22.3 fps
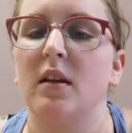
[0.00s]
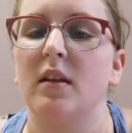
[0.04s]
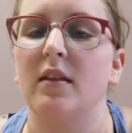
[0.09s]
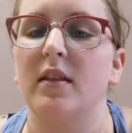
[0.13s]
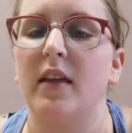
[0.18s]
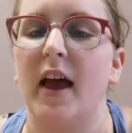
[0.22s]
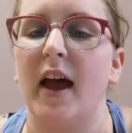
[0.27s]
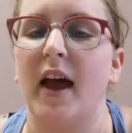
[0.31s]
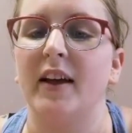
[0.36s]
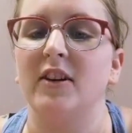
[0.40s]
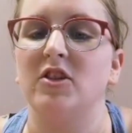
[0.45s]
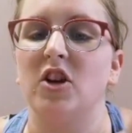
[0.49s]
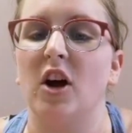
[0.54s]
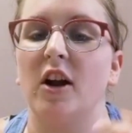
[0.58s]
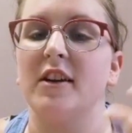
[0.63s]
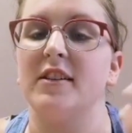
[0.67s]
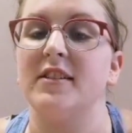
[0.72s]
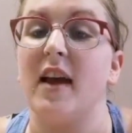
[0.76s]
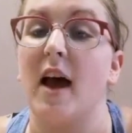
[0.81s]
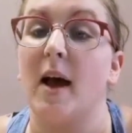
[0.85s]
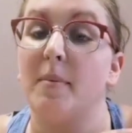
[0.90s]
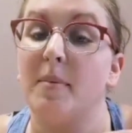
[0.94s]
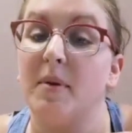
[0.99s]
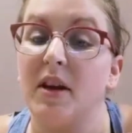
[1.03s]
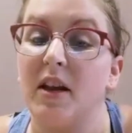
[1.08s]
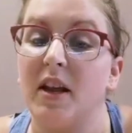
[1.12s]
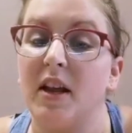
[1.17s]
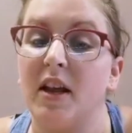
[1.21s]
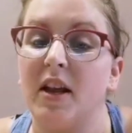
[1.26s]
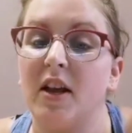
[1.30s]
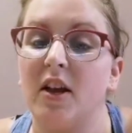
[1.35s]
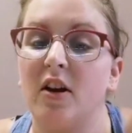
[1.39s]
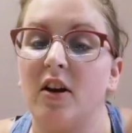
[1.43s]
that John is happy to
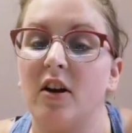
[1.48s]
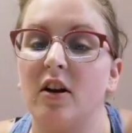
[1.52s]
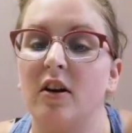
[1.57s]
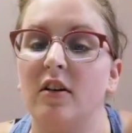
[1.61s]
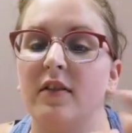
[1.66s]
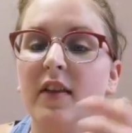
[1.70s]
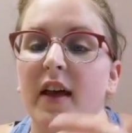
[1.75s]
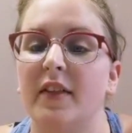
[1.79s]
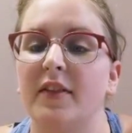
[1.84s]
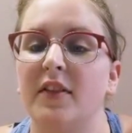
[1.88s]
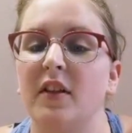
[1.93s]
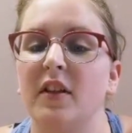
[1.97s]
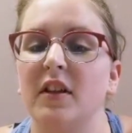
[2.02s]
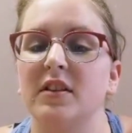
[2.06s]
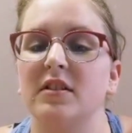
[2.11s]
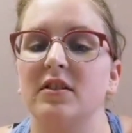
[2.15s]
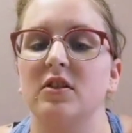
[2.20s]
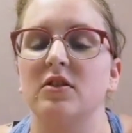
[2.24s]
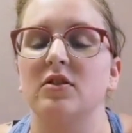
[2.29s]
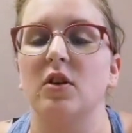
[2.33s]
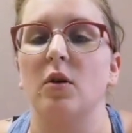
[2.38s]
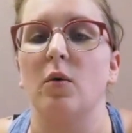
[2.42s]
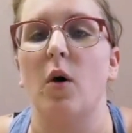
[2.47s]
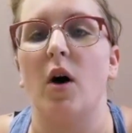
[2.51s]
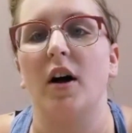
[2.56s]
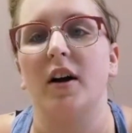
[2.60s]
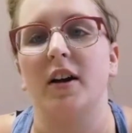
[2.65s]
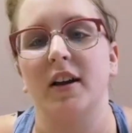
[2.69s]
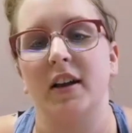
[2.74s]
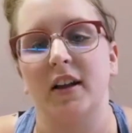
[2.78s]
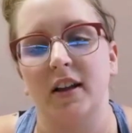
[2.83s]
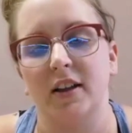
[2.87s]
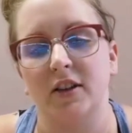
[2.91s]
hear that the listeners are
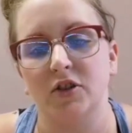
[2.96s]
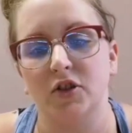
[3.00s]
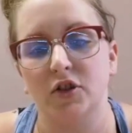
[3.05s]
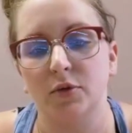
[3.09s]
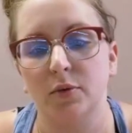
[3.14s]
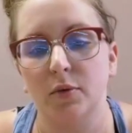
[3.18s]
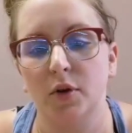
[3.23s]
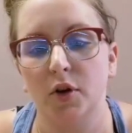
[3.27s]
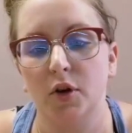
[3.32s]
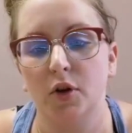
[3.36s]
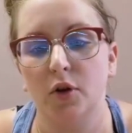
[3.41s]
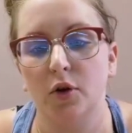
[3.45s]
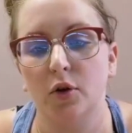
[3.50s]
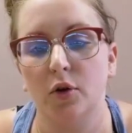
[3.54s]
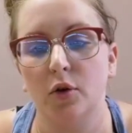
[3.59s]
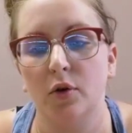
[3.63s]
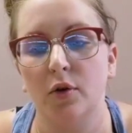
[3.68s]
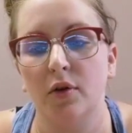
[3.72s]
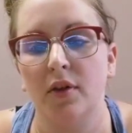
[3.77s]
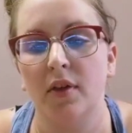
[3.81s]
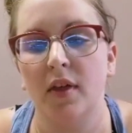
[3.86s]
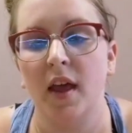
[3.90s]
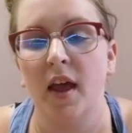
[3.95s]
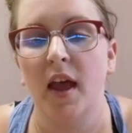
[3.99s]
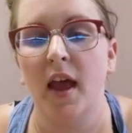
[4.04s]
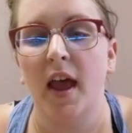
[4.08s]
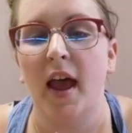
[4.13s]
walking in truth,